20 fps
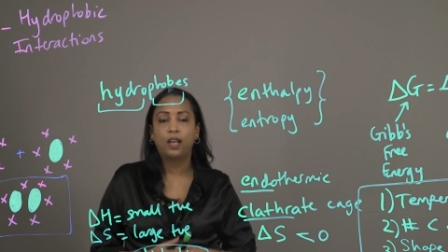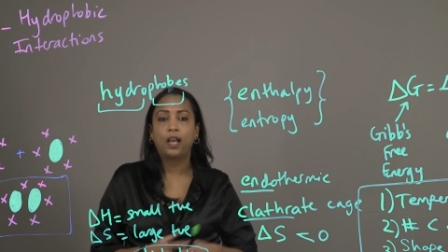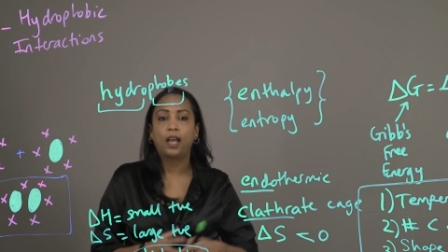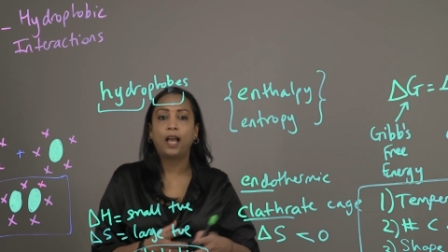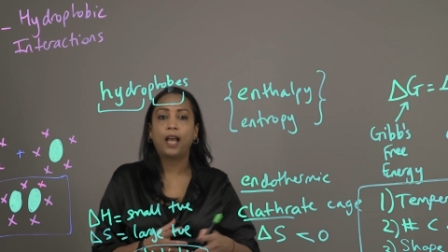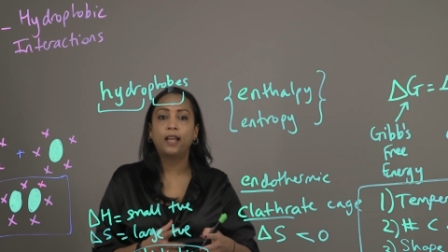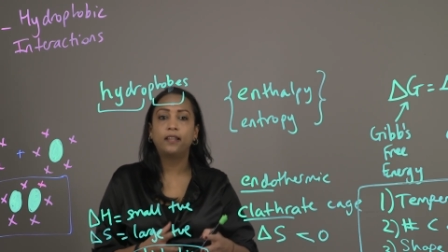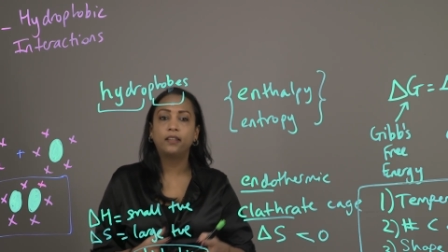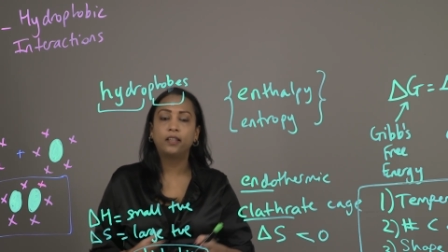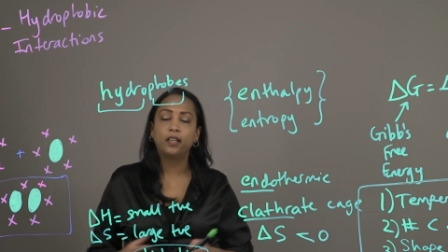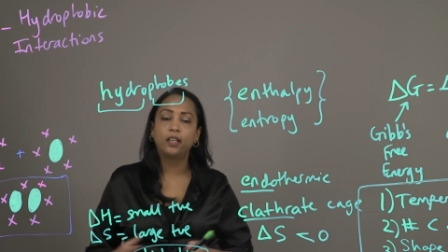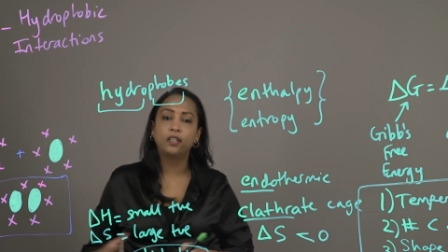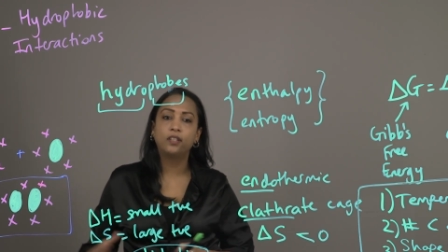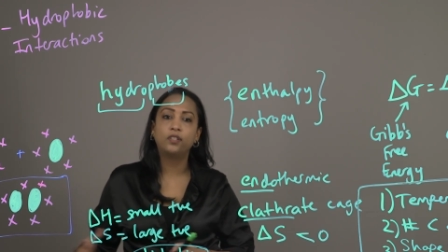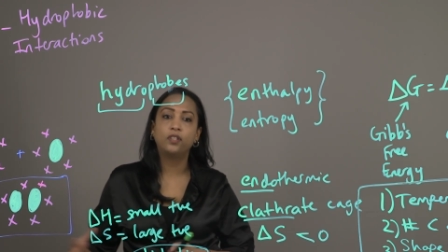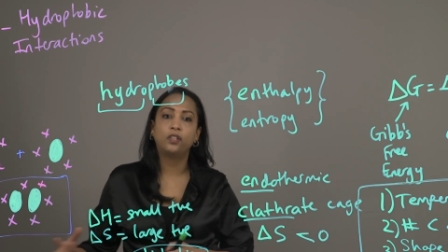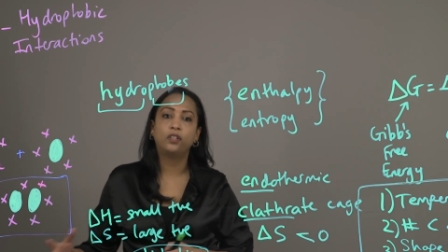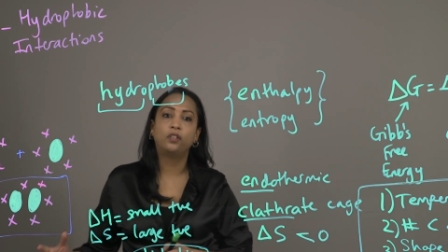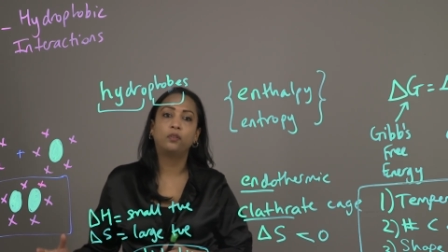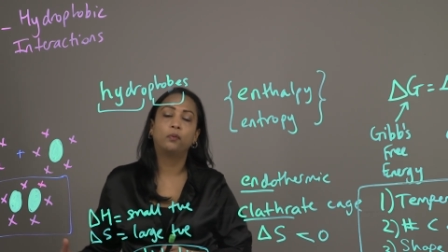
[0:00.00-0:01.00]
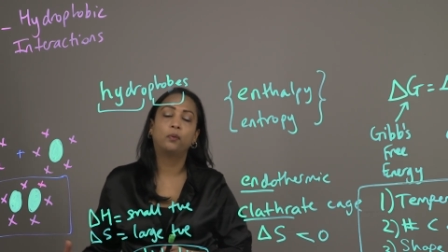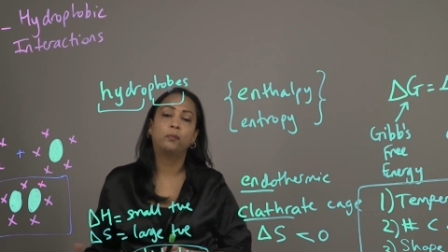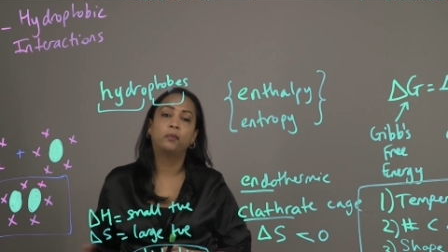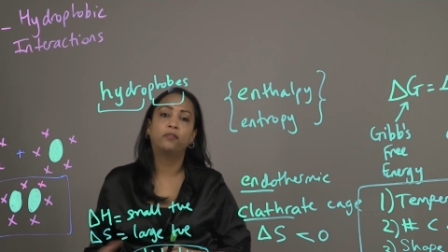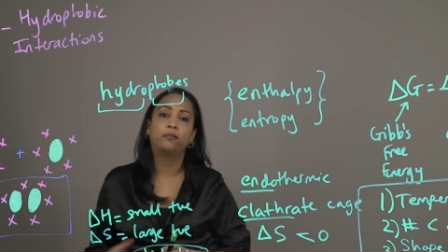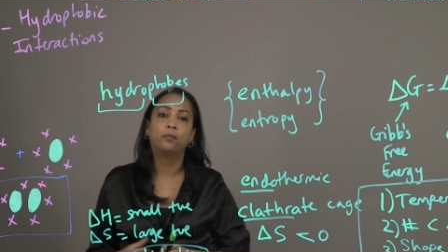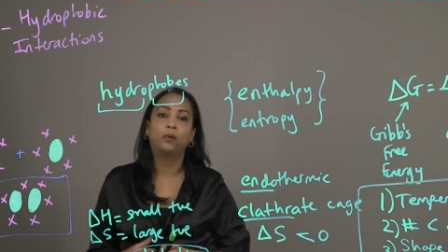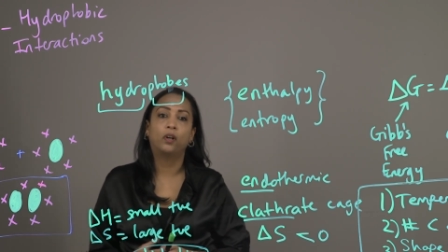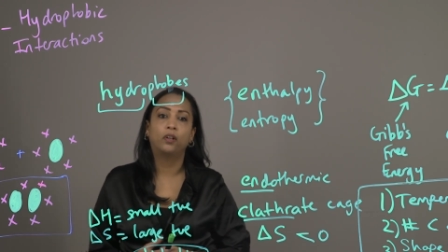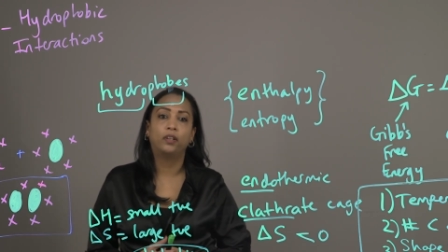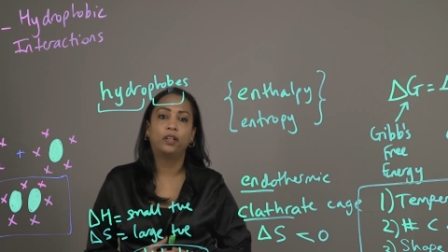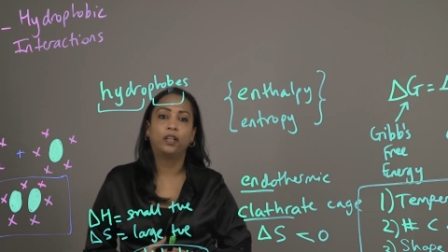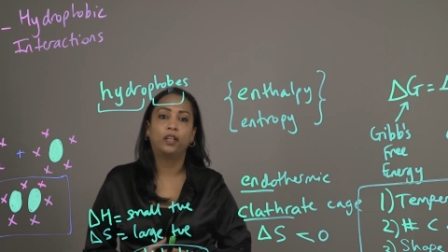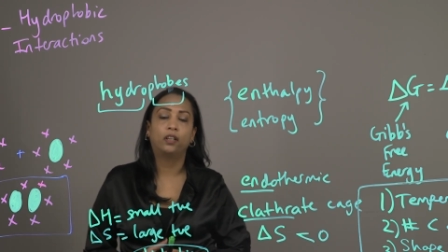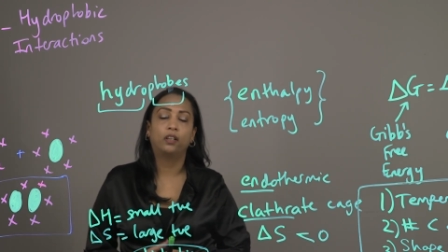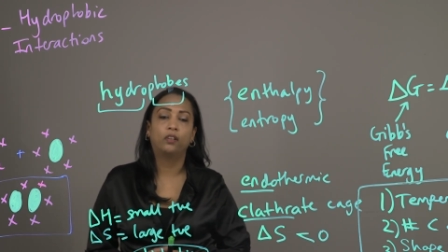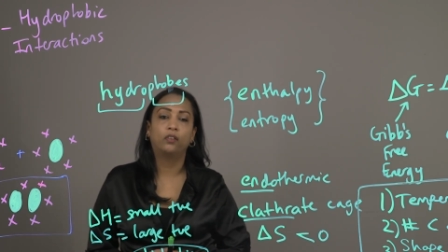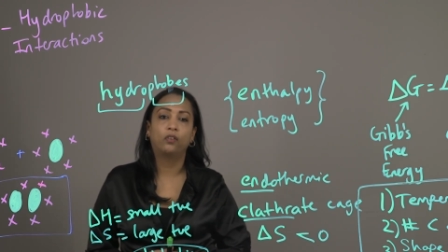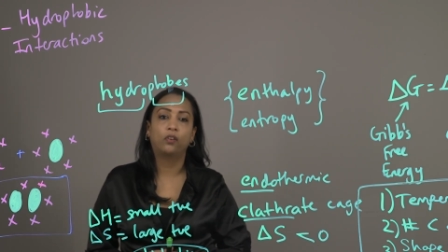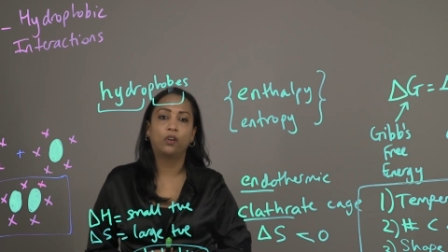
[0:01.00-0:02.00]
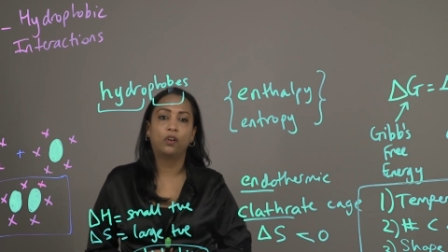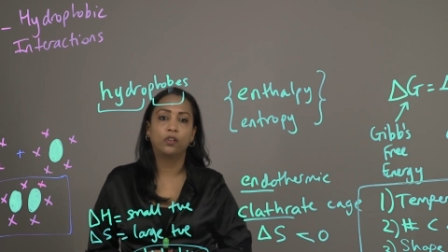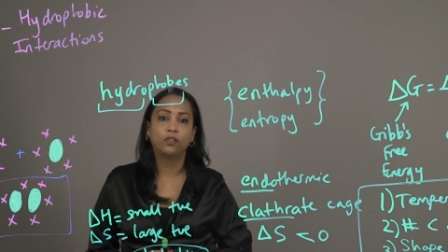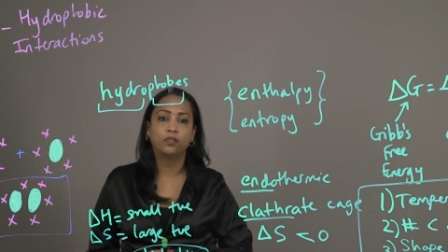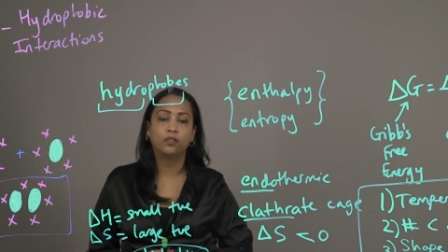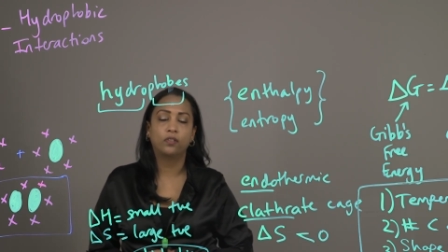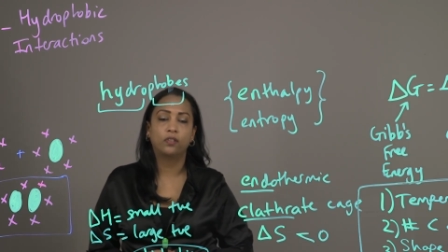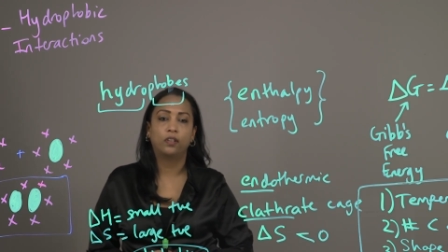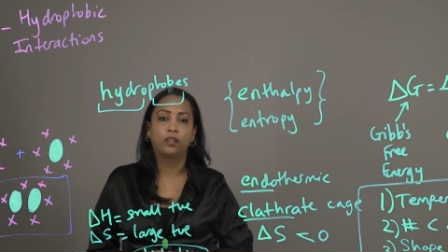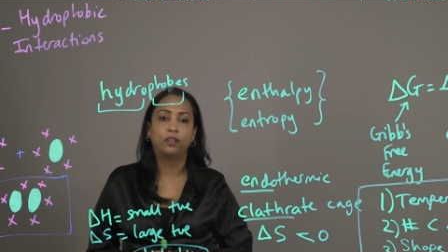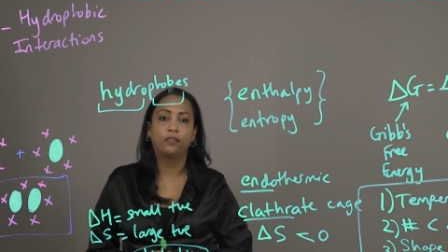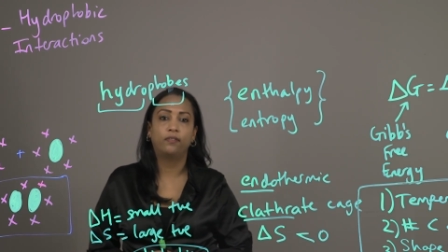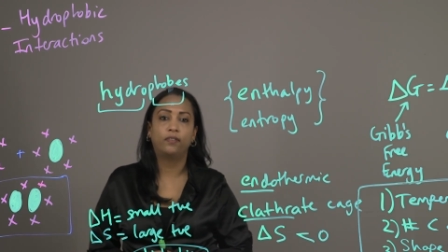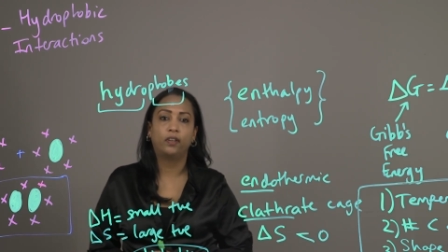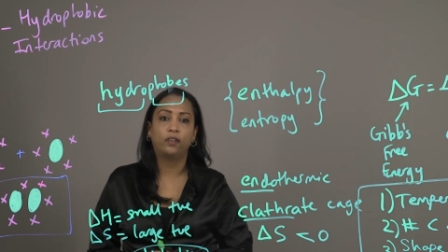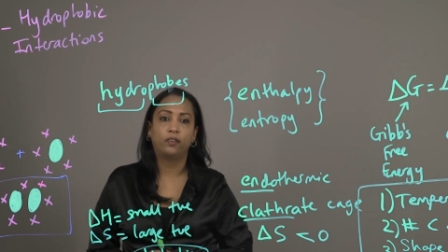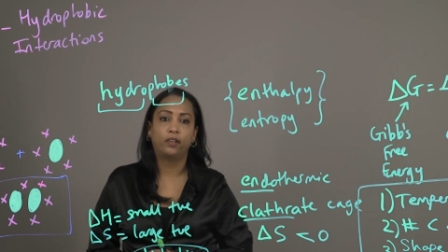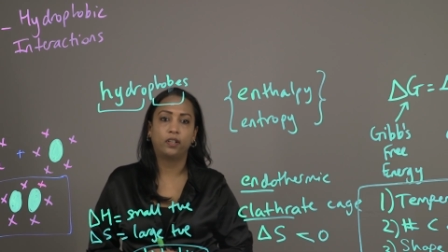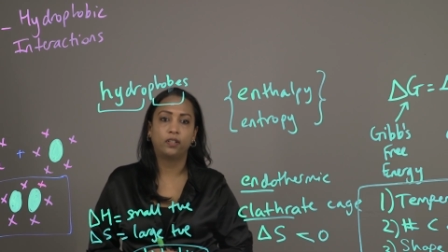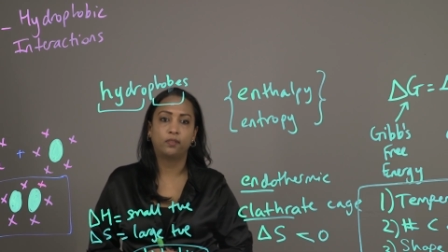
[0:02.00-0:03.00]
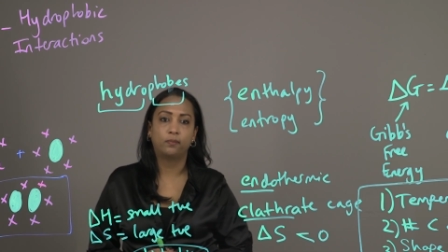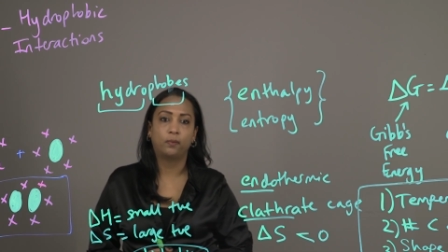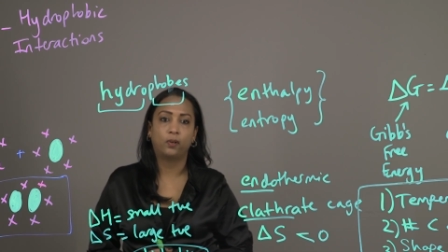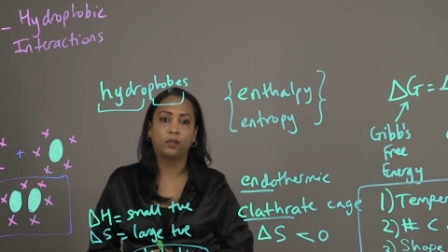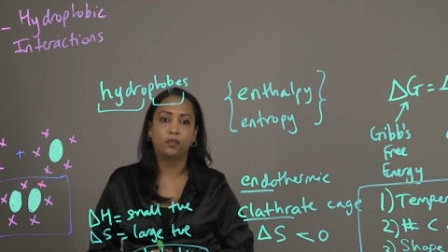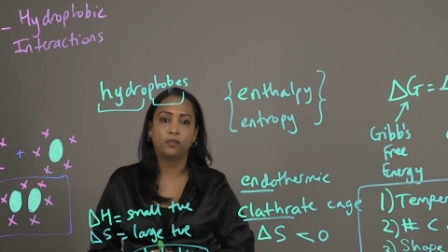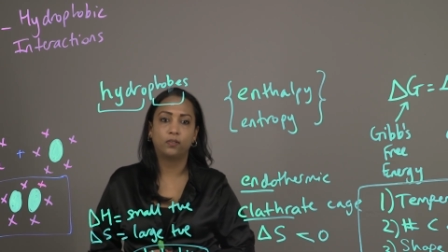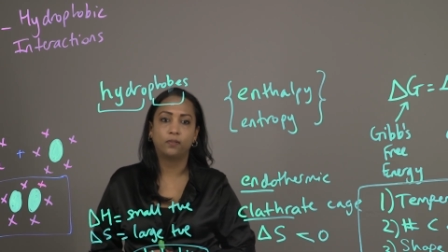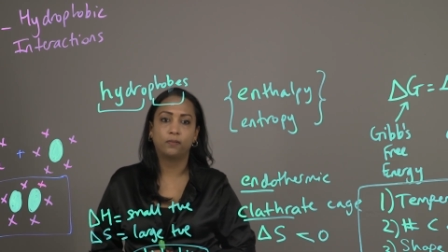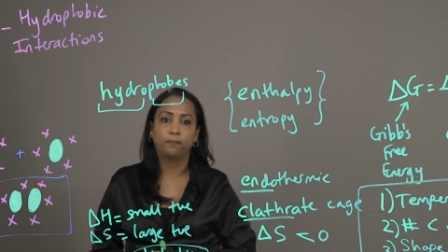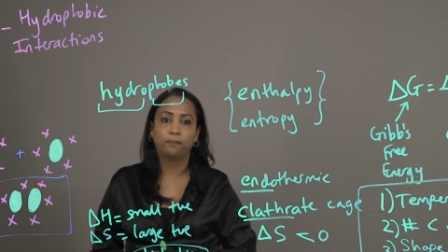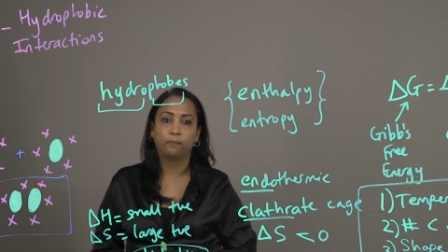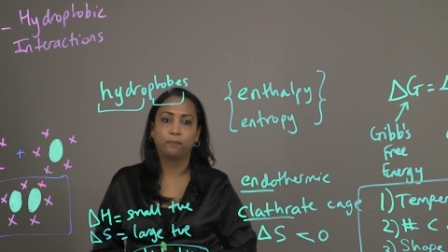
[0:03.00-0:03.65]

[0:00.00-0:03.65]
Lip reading: and the continuum of bonding across the various bonds.